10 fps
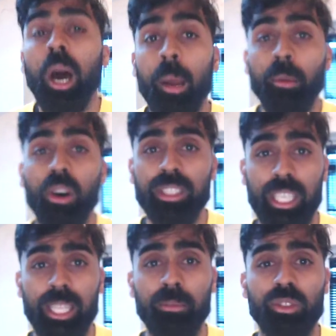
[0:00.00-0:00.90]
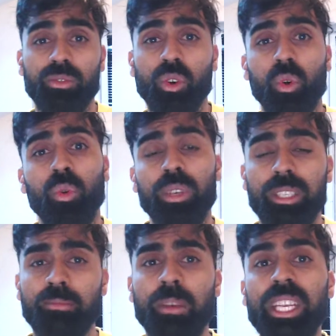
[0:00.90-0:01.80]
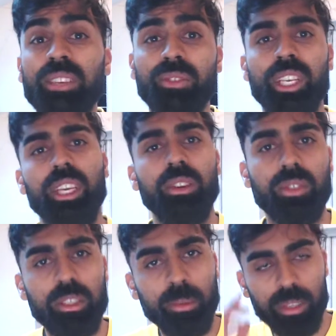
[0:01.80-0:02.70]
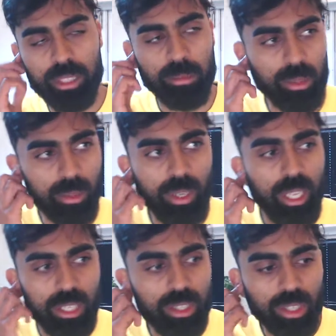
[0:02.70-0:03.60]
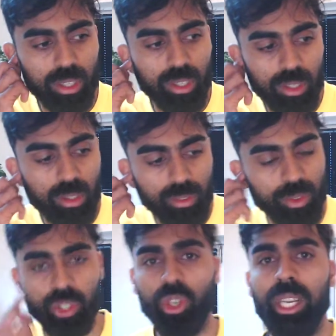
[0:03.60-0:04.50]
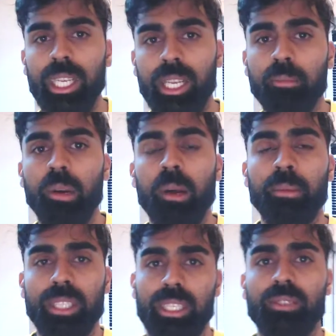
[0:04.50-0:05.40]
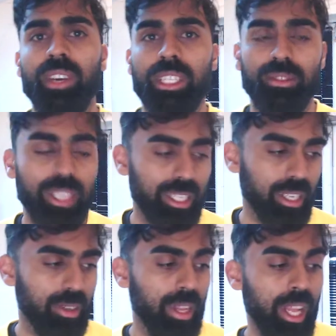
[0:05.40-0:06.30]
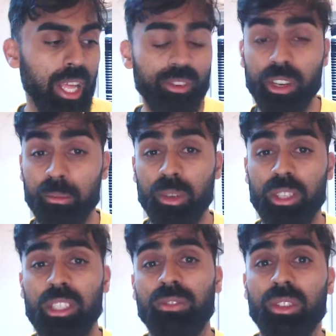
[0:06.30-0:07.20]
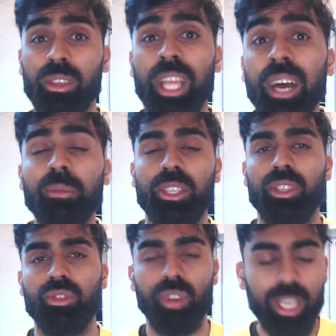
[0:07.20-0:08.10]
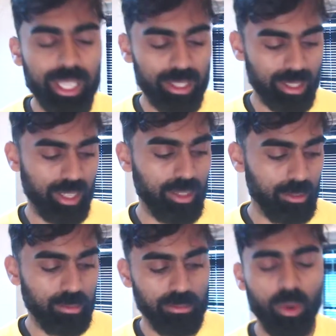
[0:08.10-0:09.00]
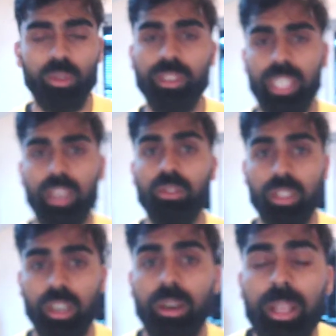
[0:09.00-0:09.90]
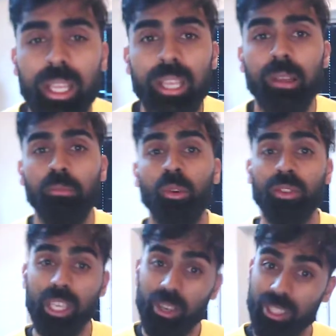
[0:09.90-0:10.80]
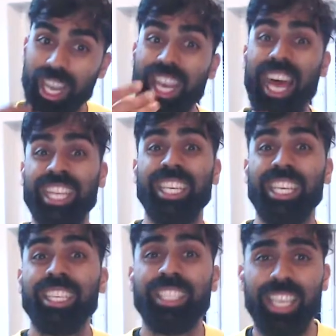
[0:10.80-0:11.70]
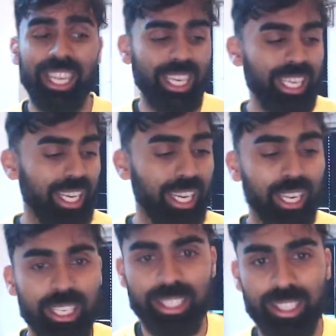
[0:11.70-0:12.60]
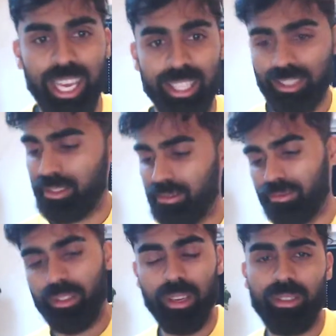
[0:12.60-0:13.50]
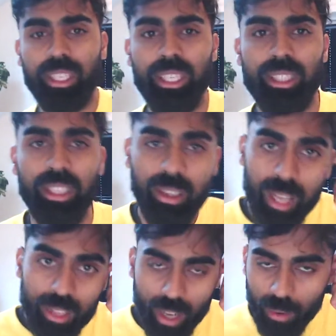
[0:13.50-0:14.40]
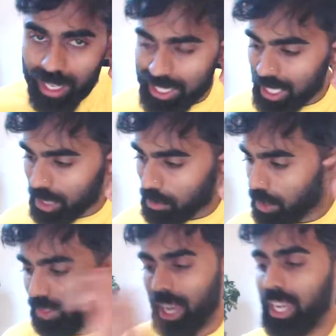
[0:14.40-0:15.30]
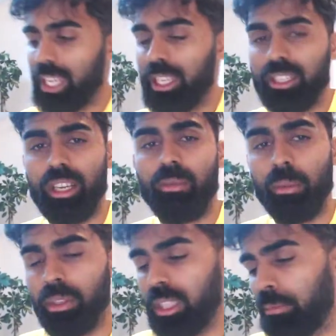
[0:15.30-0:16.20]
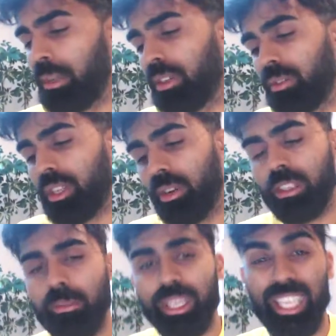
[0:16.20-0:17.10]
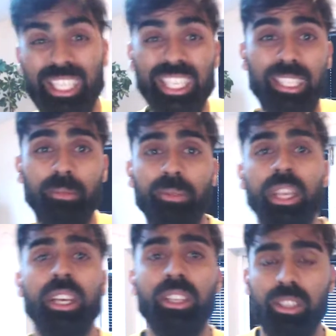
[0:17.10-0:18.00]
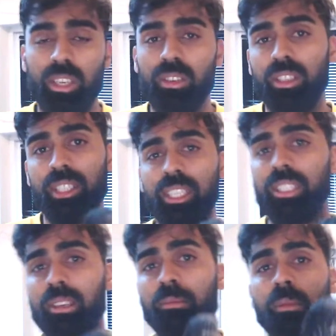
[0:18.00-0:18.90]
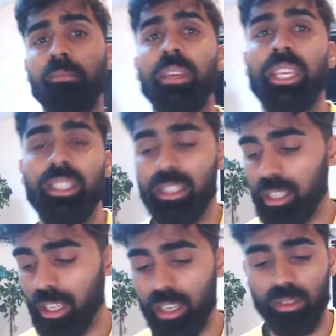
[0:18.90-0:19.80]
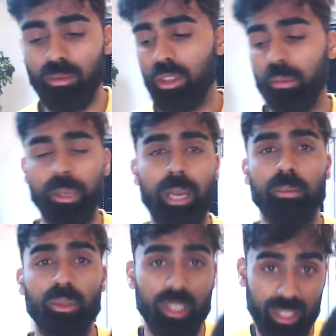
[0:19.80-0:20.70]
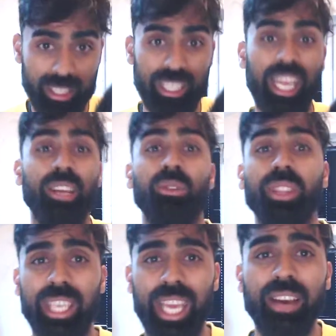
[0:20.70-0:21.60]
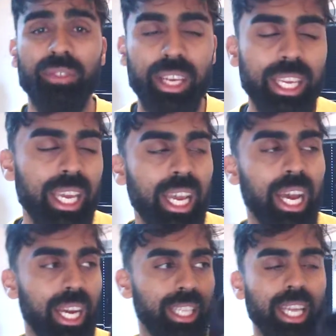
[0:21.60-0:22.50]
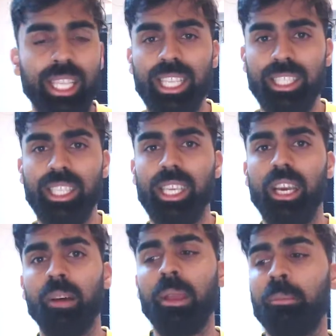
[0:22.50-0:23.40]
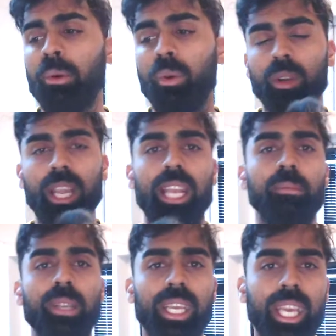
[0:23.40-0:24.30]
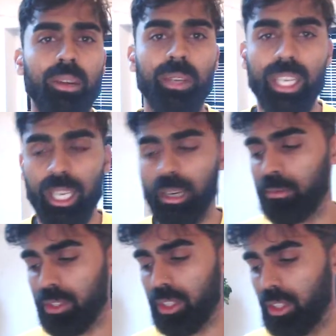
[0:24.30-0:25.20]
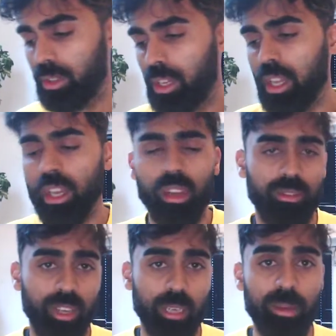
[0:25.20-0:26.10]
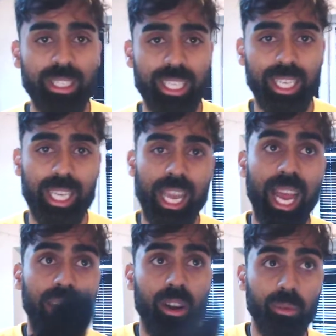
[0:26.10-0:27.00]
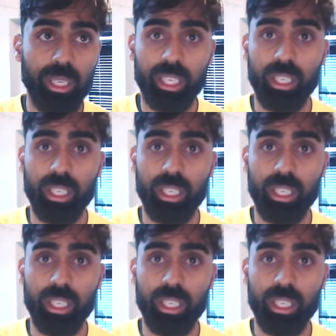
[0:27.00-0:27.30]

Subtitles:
I'm asking them to record as many videos as possible to for training purposes, effectively. So they're in the process of doing that, which is great. So more videos are landing daily, and that's going to continue. The whole idea with that is that we want to build ultimately a system. So the system means that we'll be able to scale the cafe, and that's the important element here when it comes to fundamentally how we